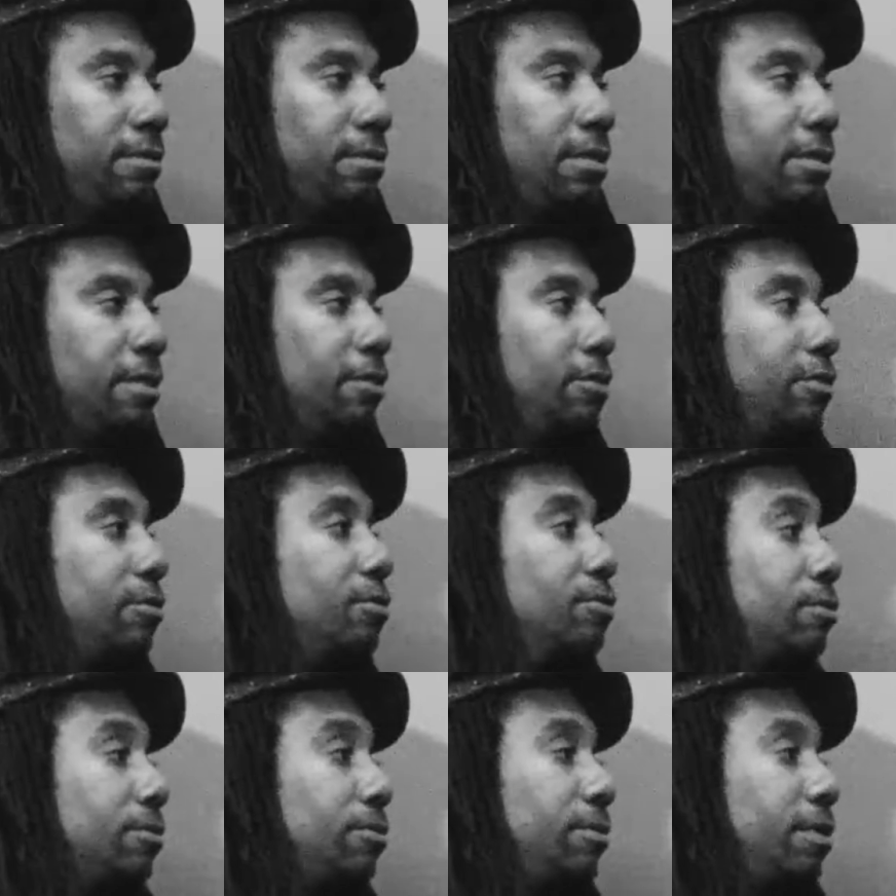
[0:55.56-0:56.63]
I think that those
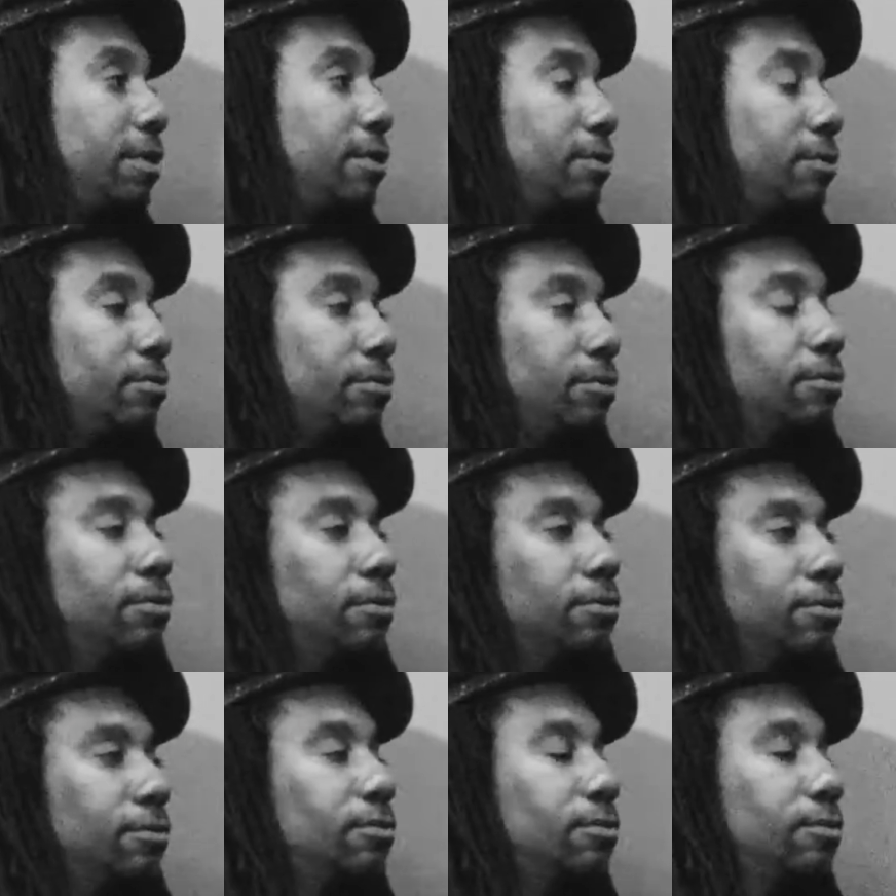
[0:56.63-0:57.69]
are those are those
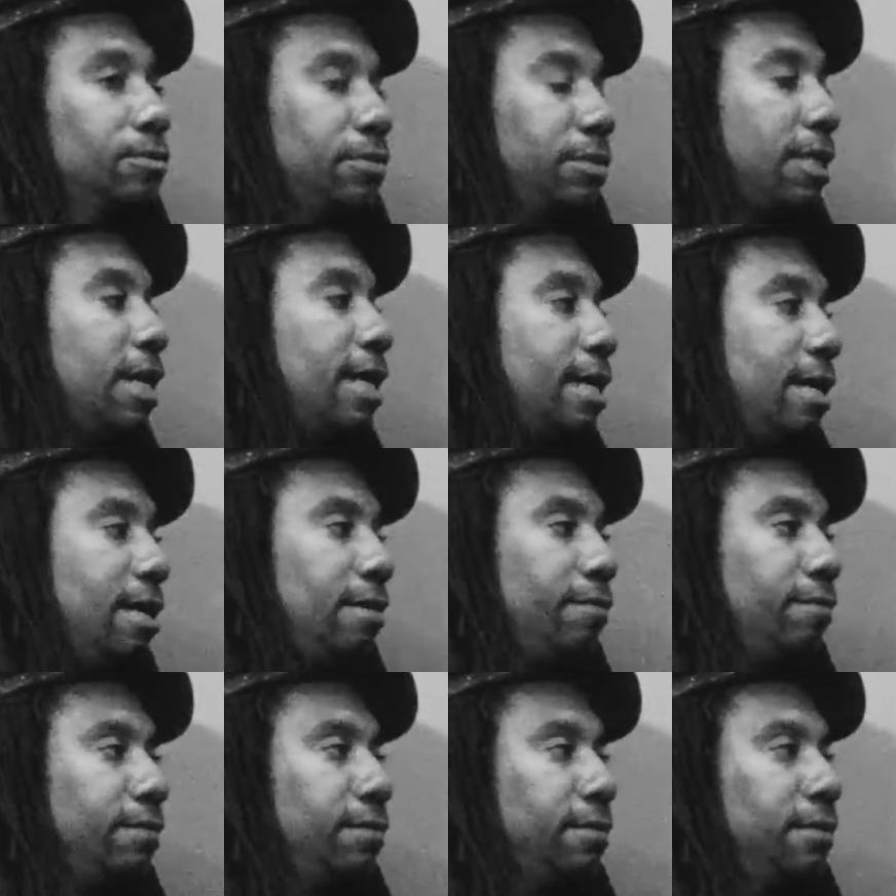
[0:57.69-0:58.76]
are tools that I have
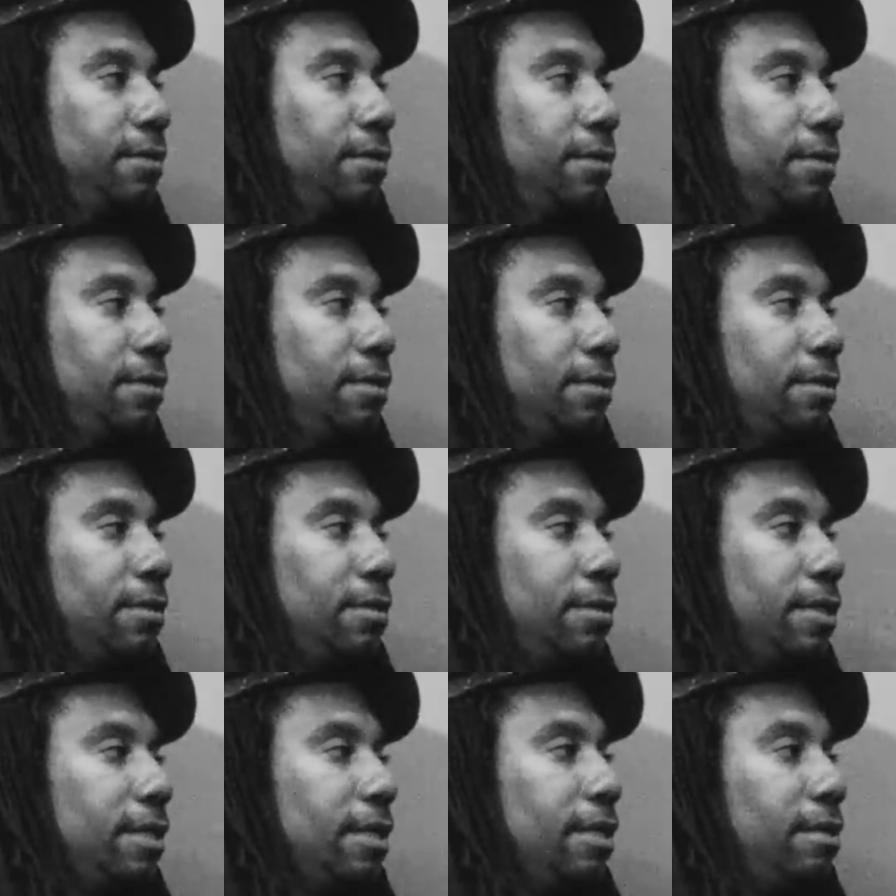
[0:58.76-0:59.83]

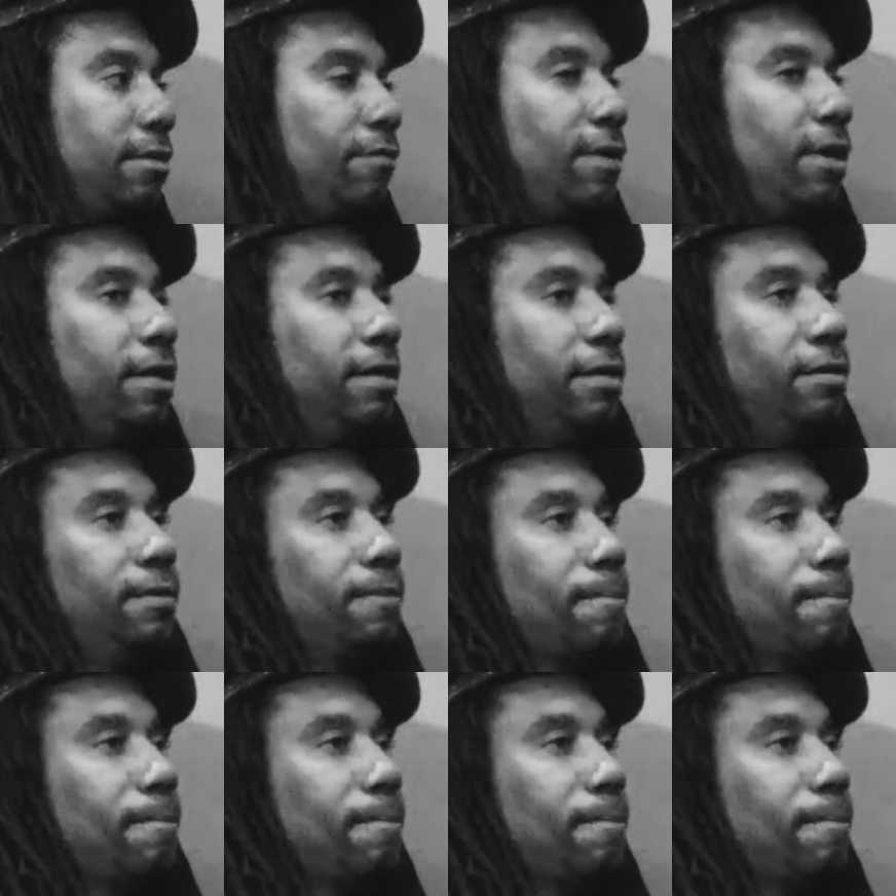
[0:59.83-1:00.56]
that if I